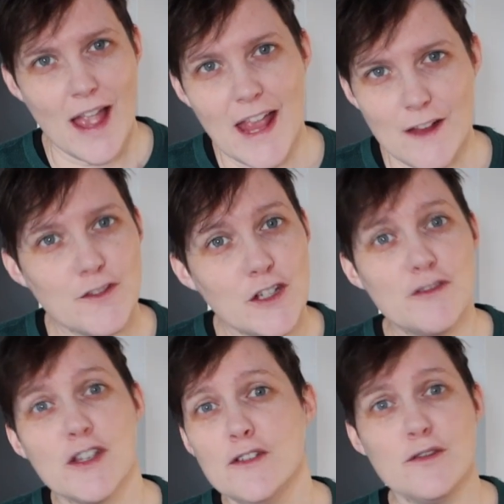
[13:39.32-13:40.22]
If you
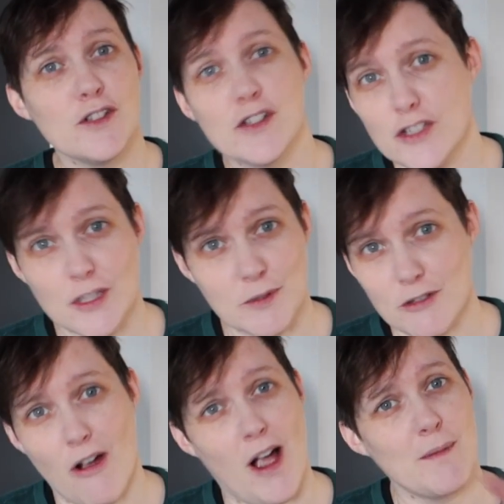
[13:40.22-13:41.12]
do
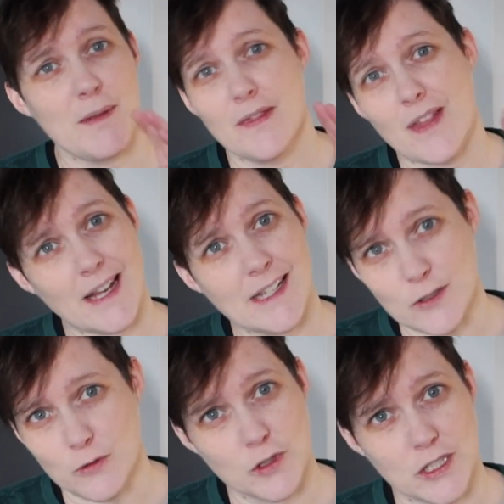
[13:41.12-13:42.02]
subscribe, that
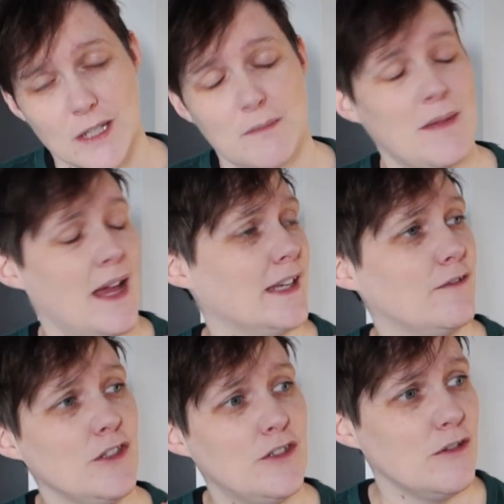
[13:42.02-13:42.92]
is awesome. And
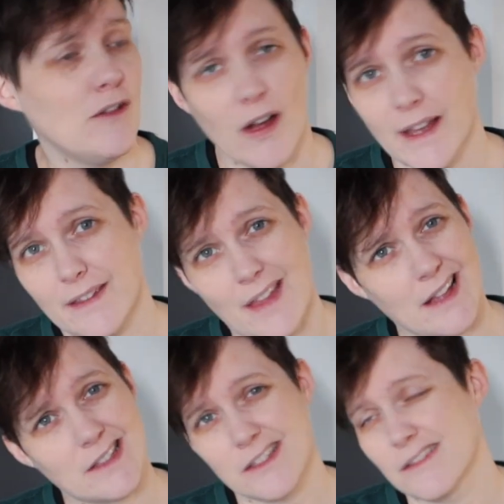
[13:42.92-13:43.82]
if you do like,
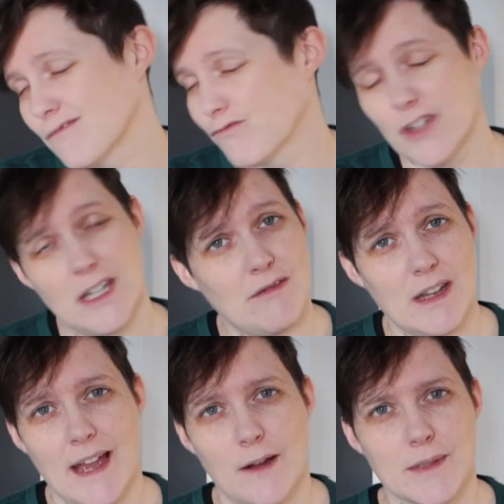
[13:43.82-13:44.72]
that really,
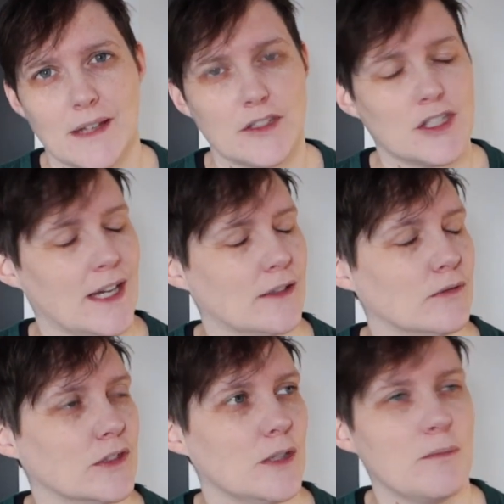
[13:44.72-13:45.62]
really helps out the
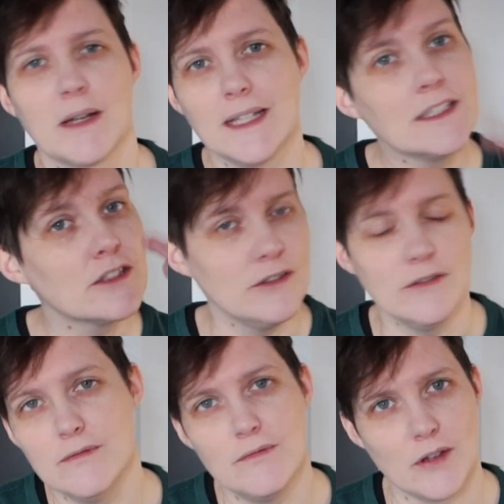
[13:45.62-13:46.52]
channel. So please
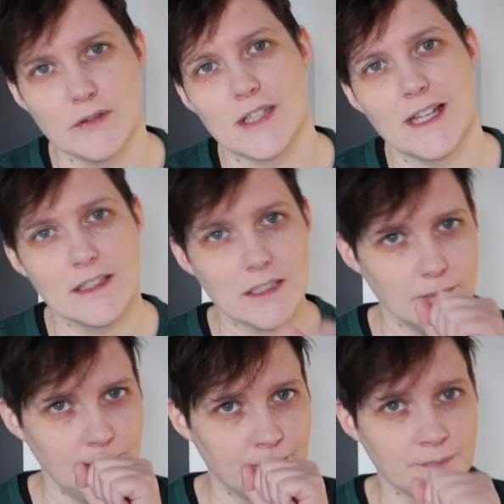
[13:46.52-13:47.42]
do those
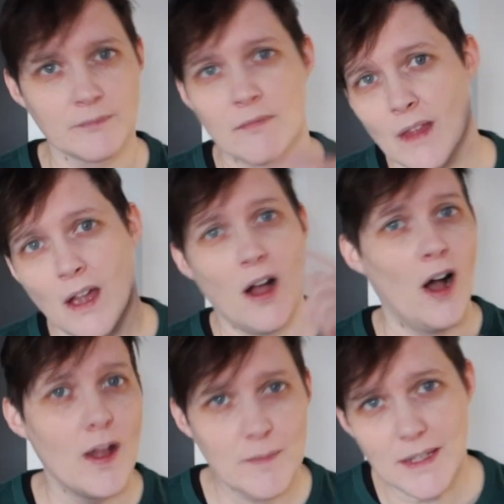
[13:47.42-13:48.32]
things.
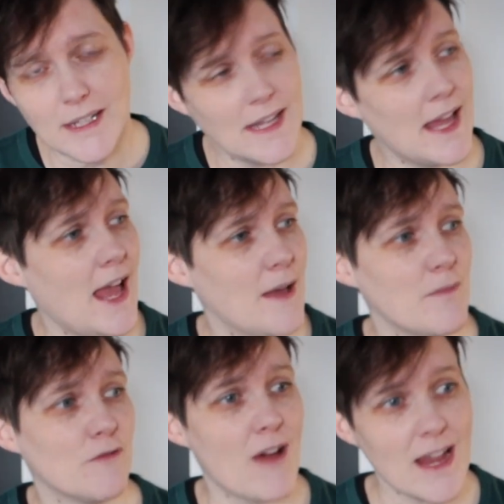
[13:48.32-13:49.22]
I'm going to
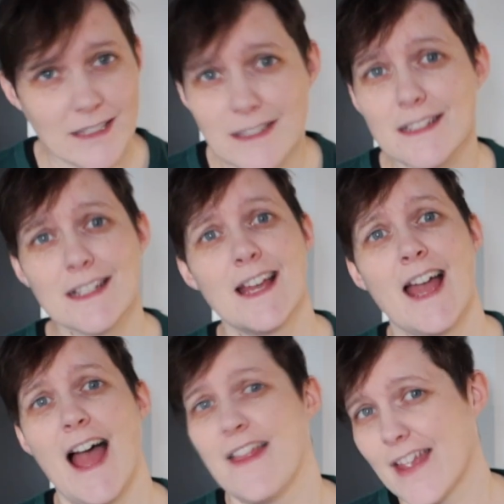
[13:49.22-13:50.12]
rest
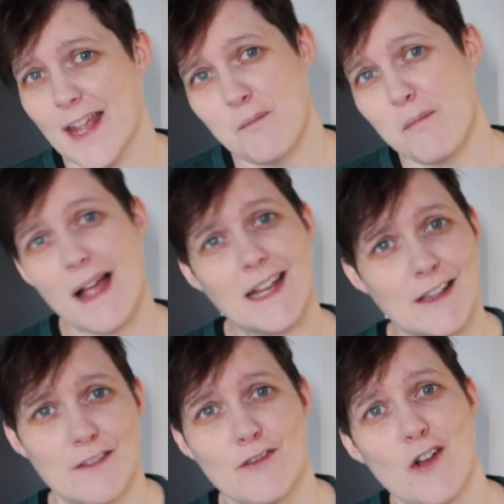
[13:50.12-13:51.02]
and then get back
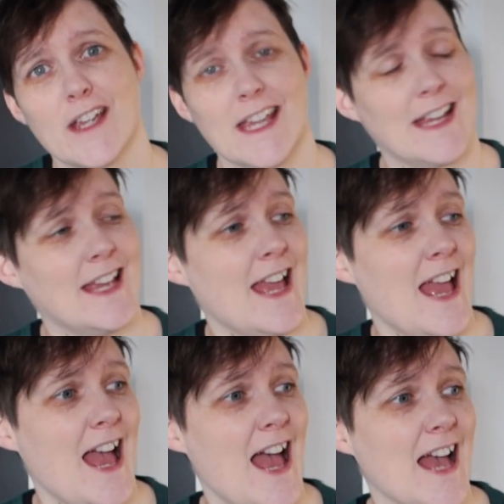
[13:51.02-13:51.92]
in the vlogging
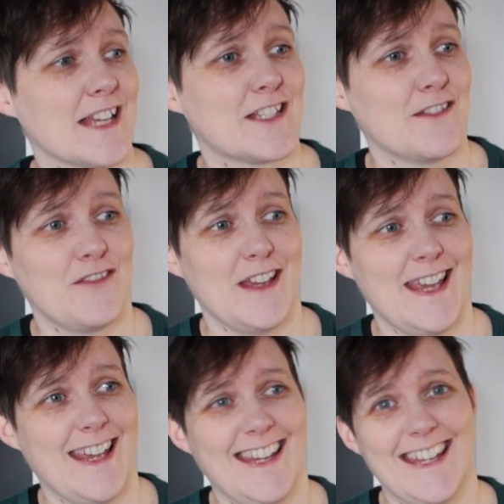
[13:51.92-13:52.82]
at
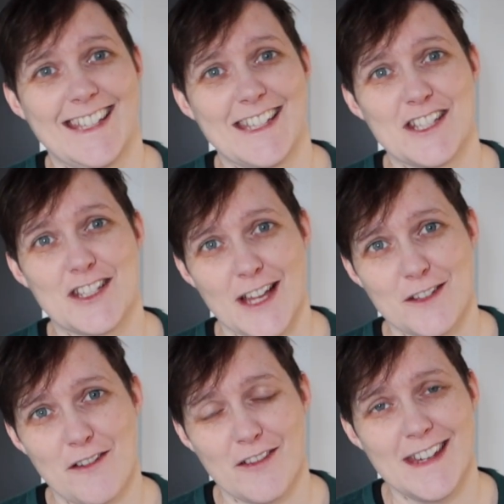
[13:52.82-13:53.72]
Sophia in
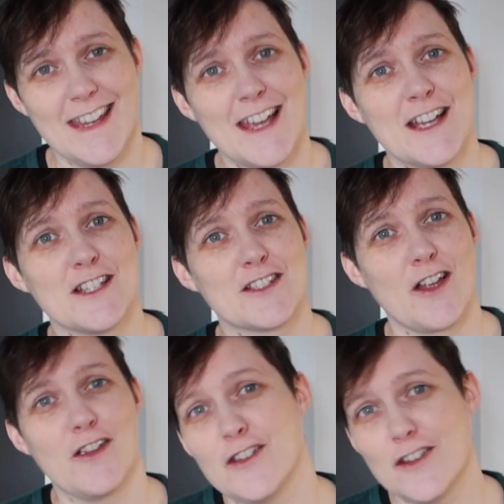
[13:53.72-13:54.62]
January.
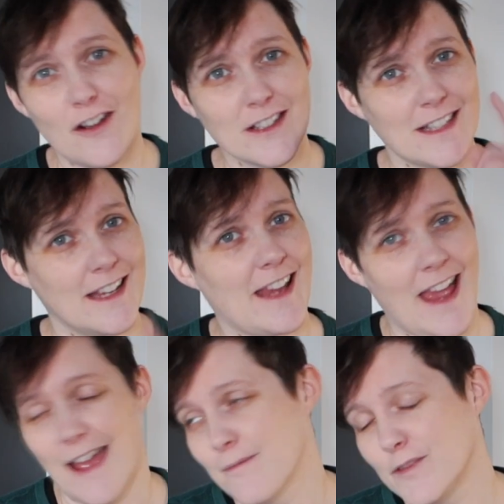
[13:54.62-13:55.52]
So you guys take care.